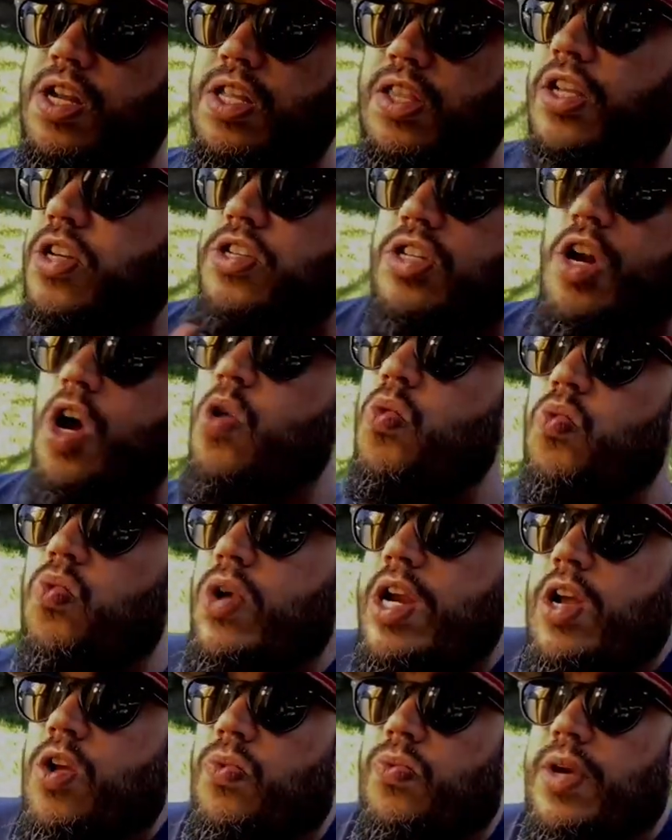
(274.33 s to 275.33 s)
There's no
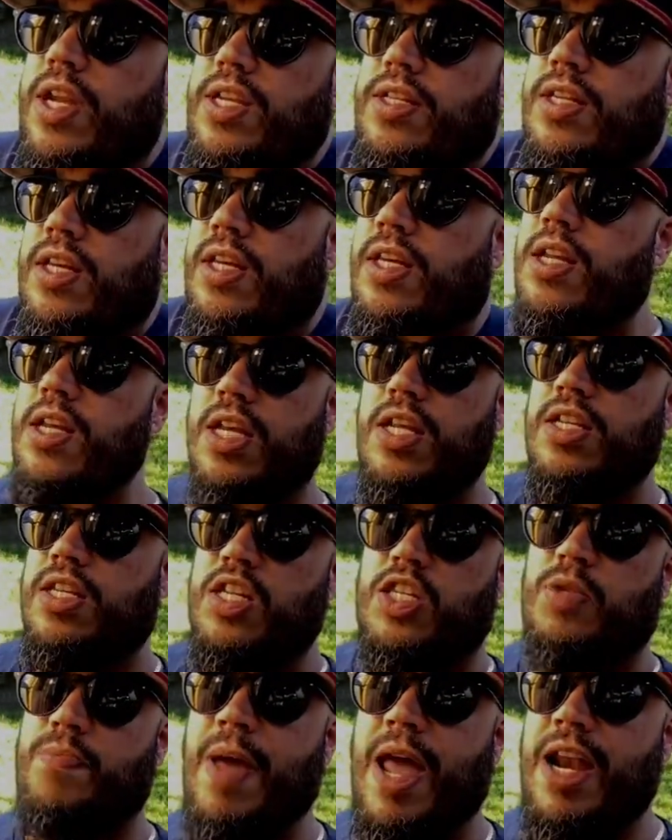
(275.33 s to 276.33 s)
real reason to
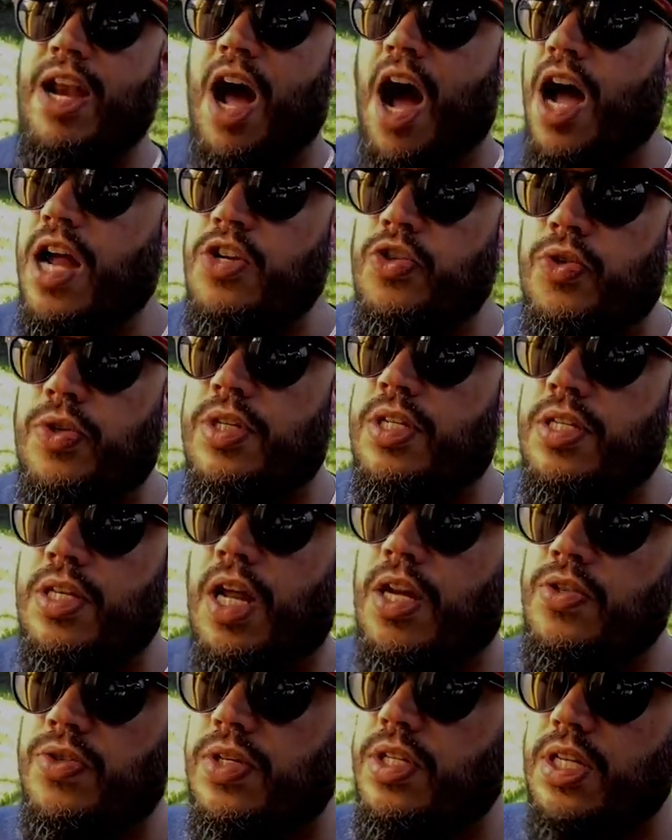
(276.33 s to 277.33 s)
spend hundreds and
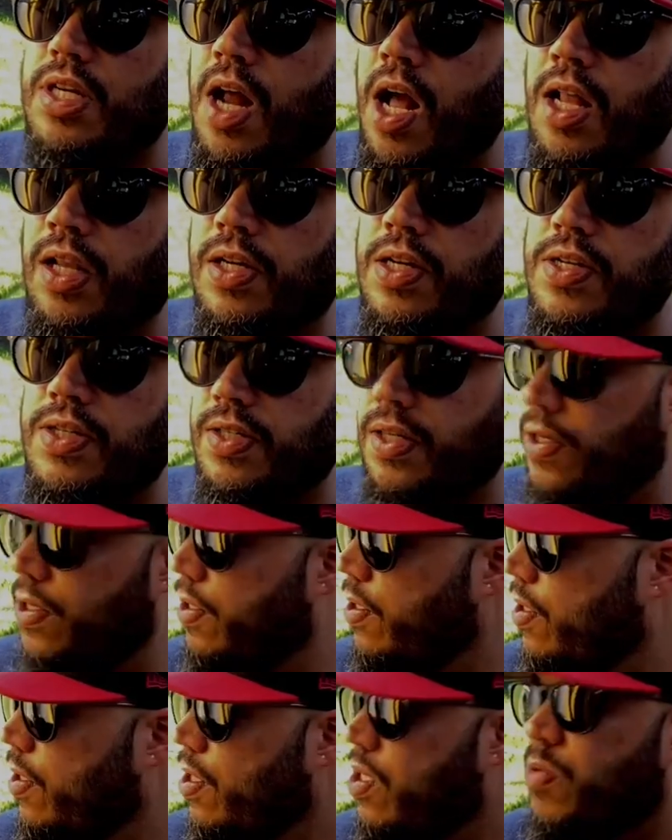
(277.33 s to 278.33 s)
hundreds of dollars,
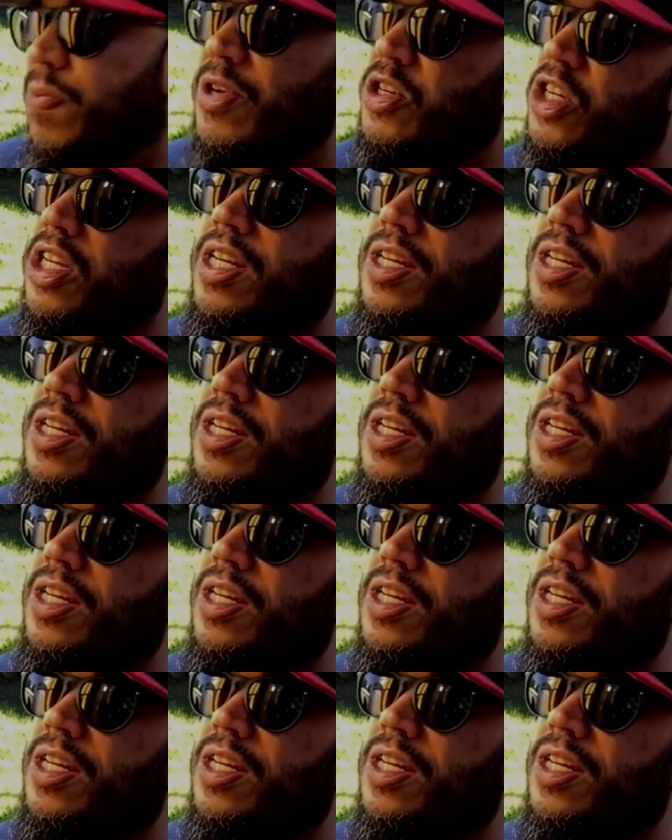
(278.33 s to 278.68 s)
especially